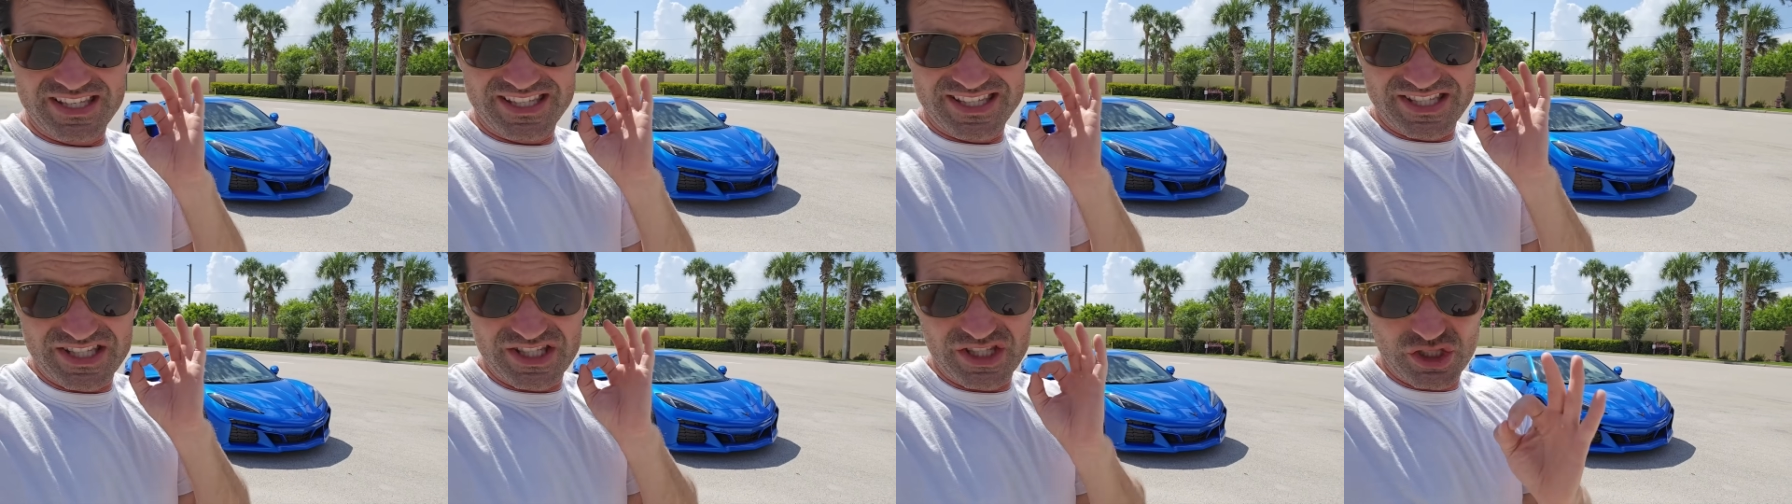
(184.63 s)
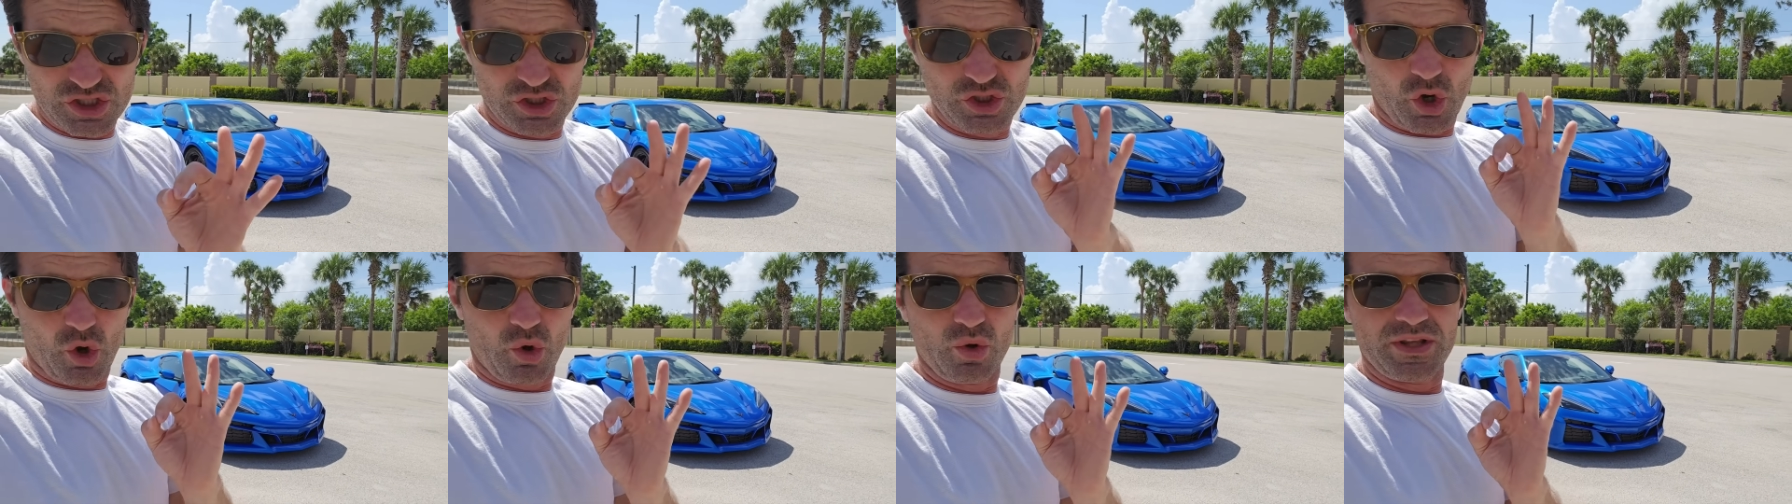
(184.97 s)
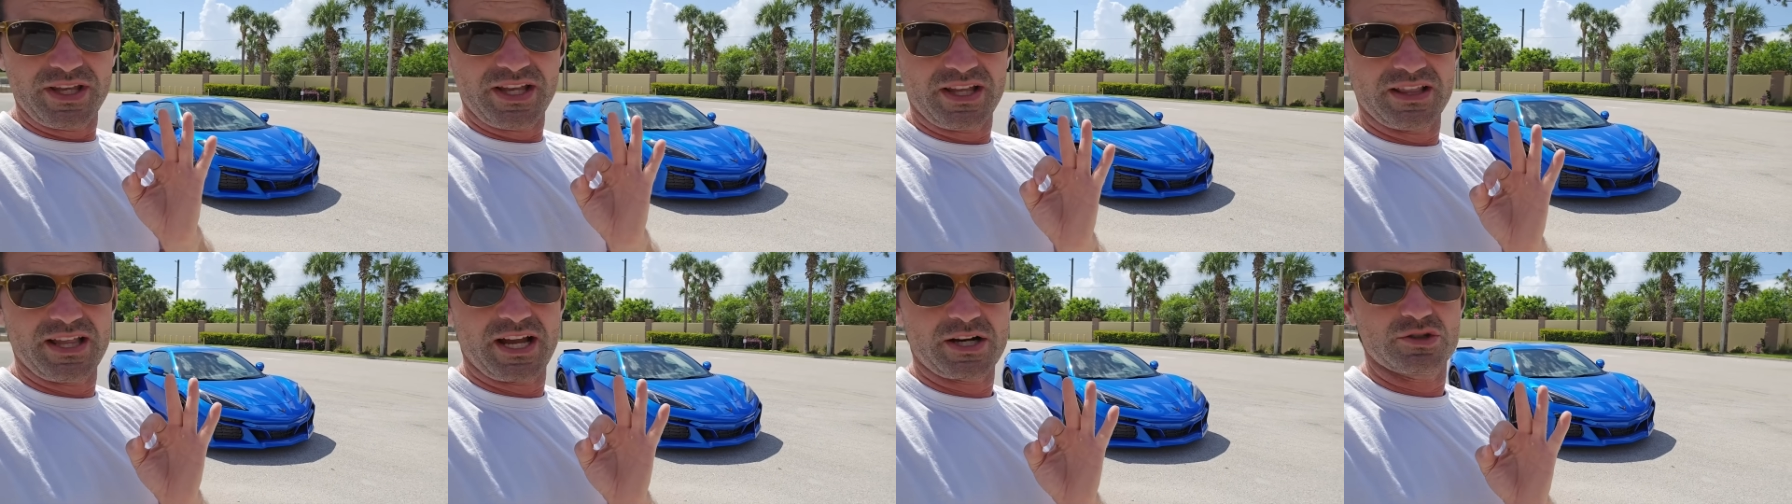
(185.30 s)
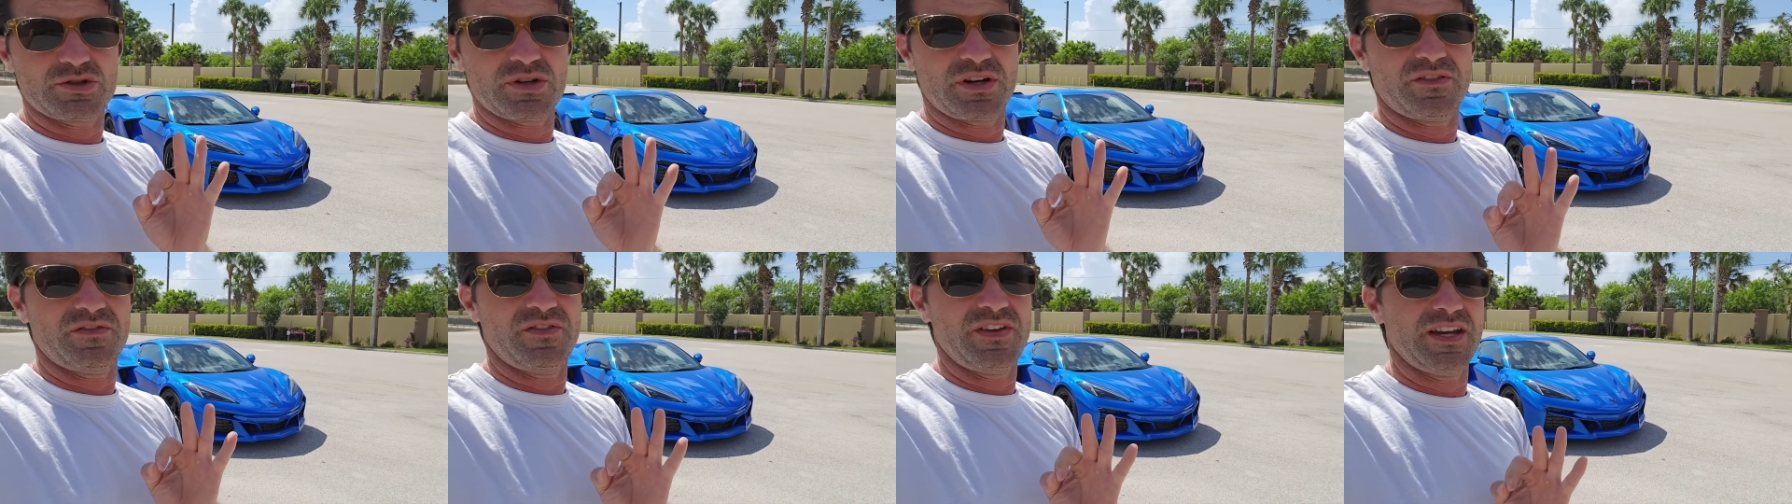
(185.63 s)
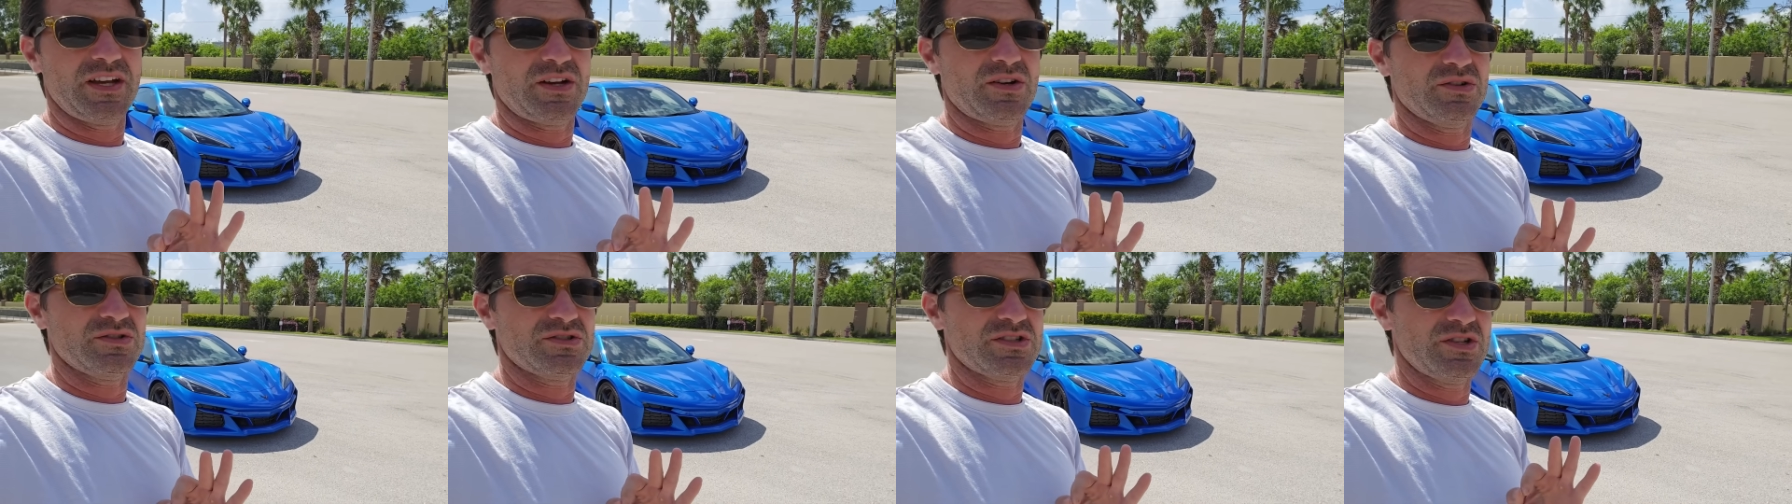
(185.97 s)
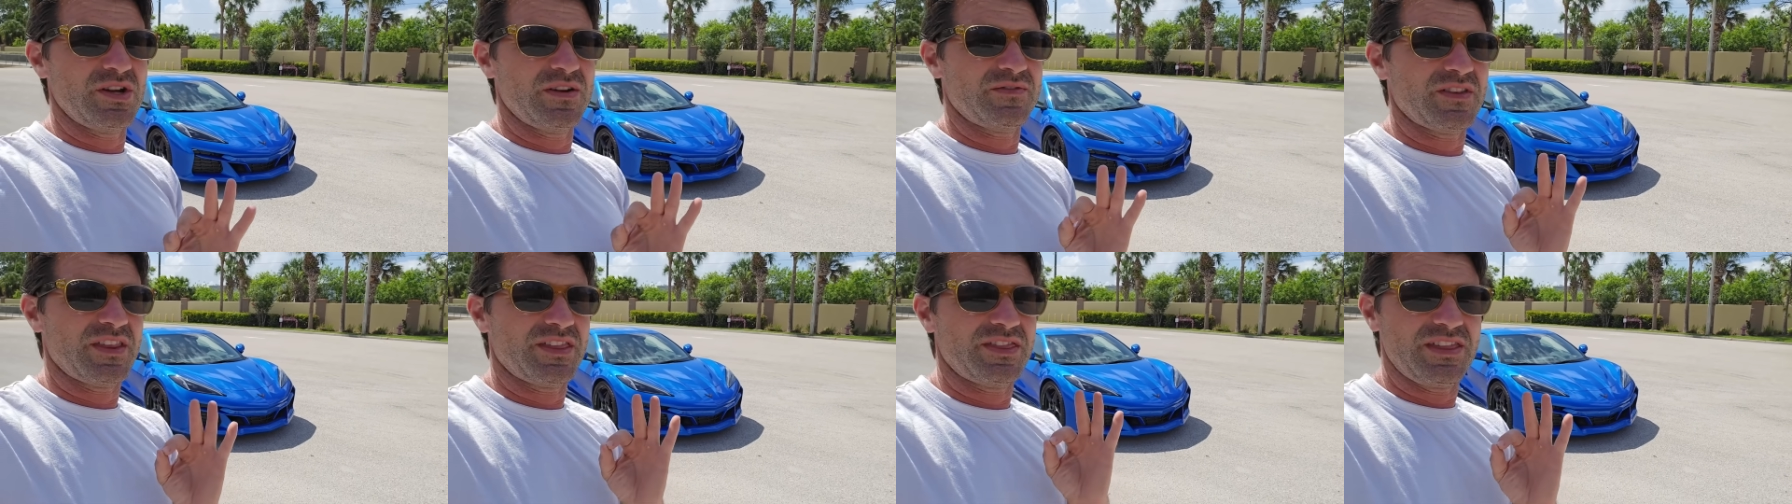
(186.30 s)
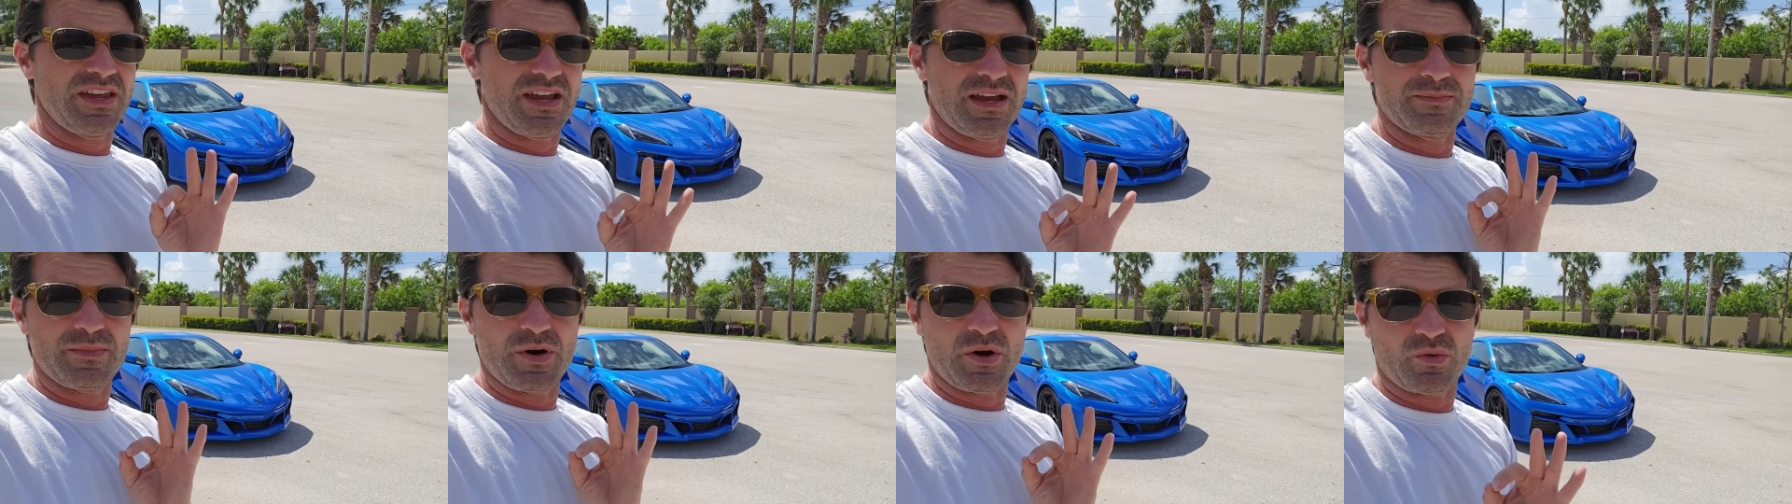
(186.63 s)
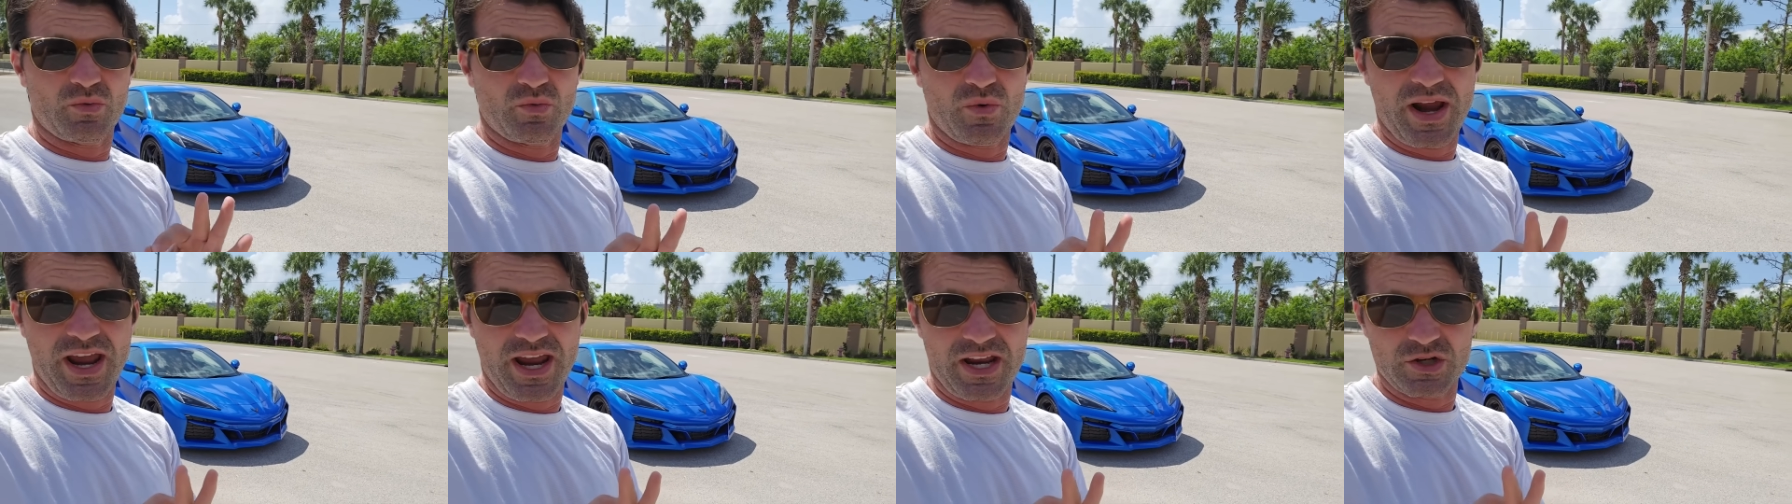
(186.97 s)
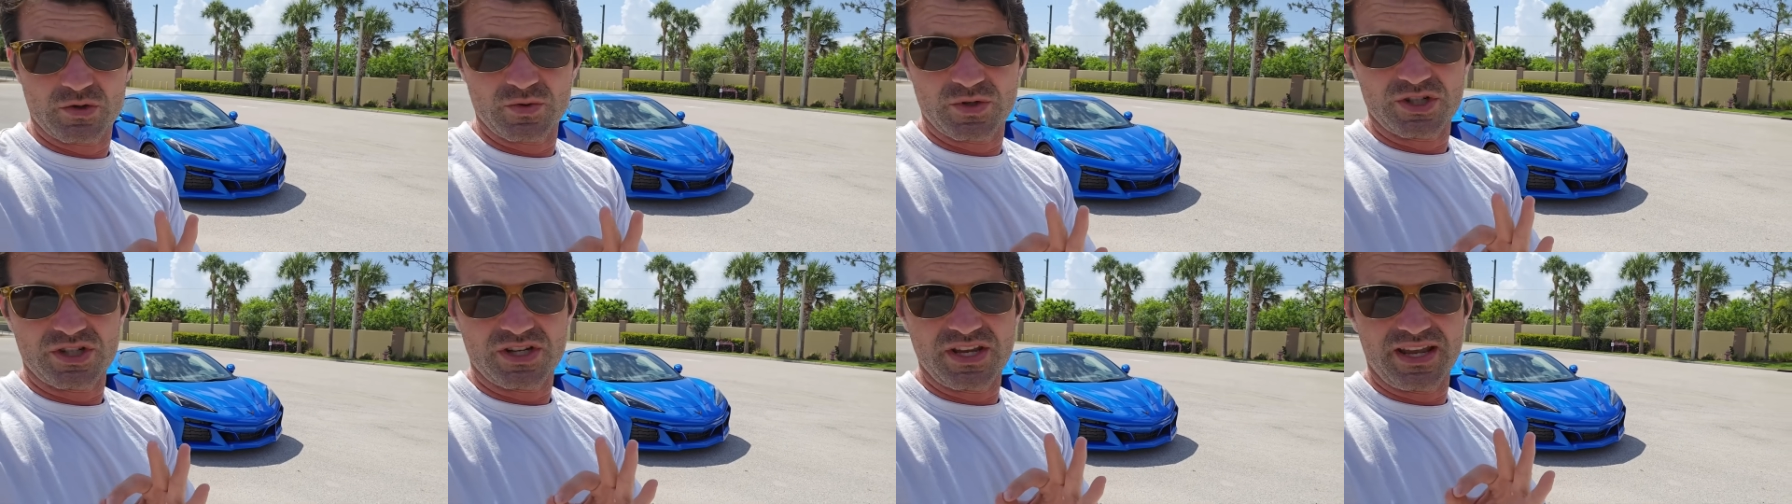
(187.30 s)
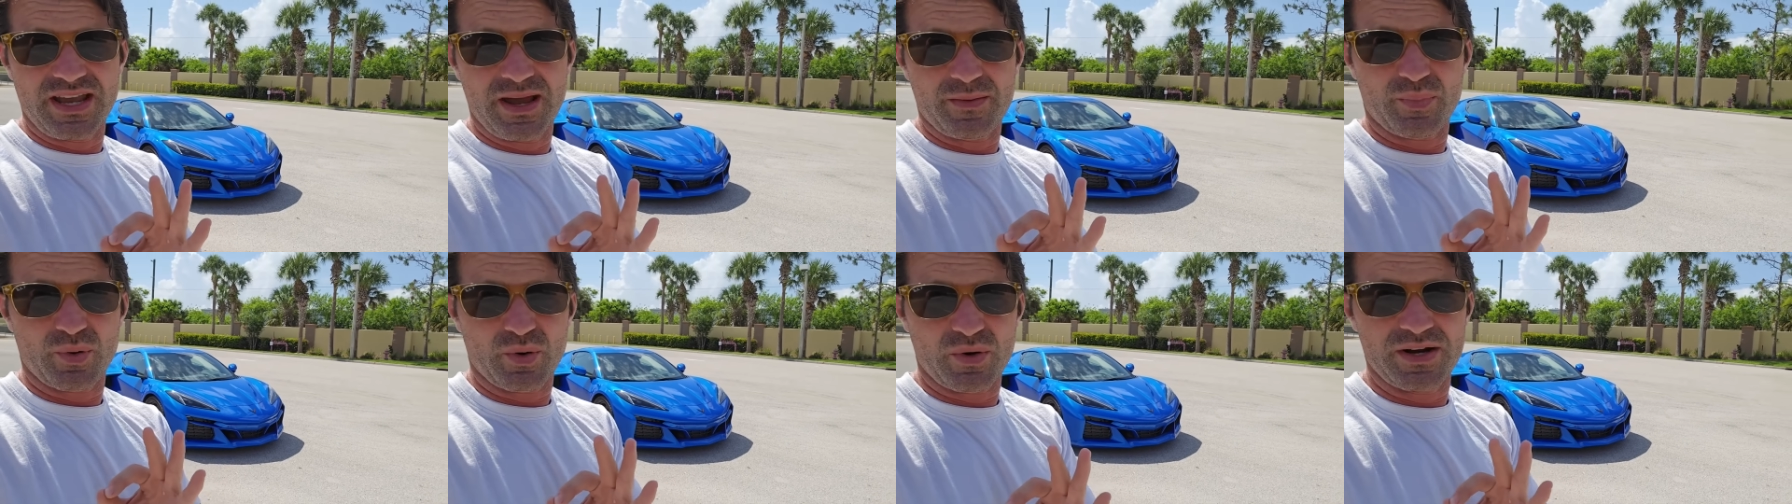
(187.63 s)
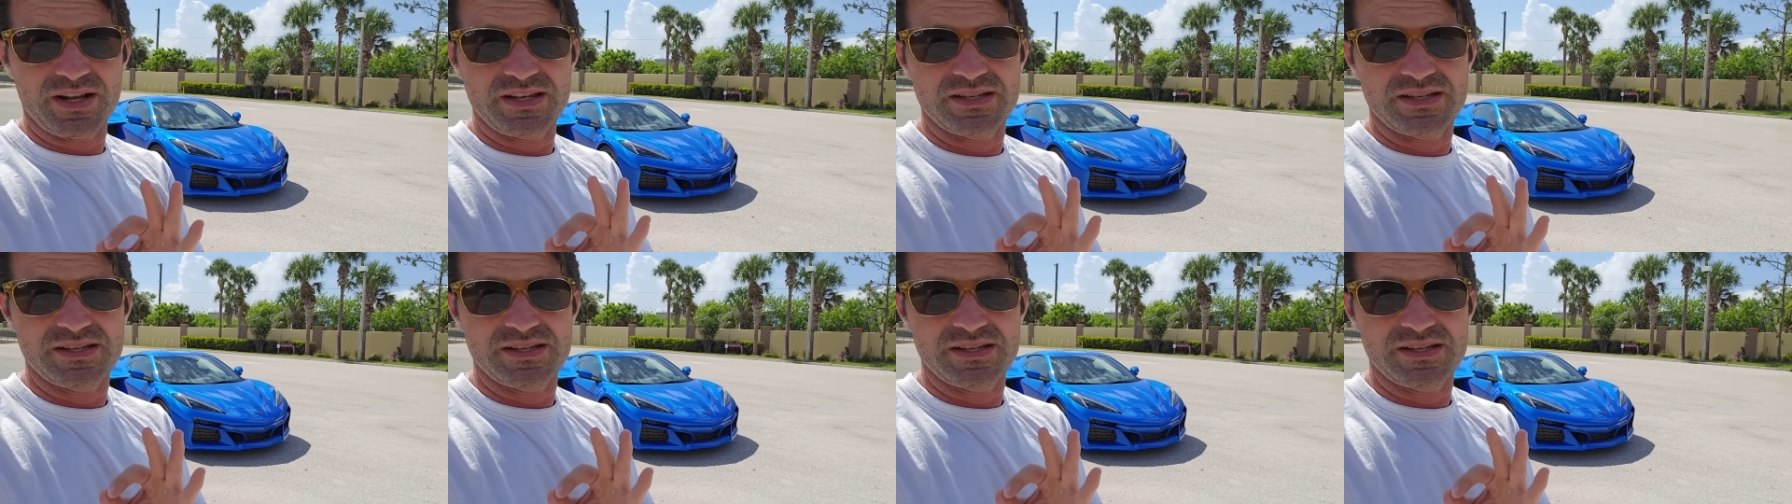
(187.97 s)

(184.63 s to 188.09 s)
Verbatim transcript: solely electric vehicles, and you have to think about range, which can get pretty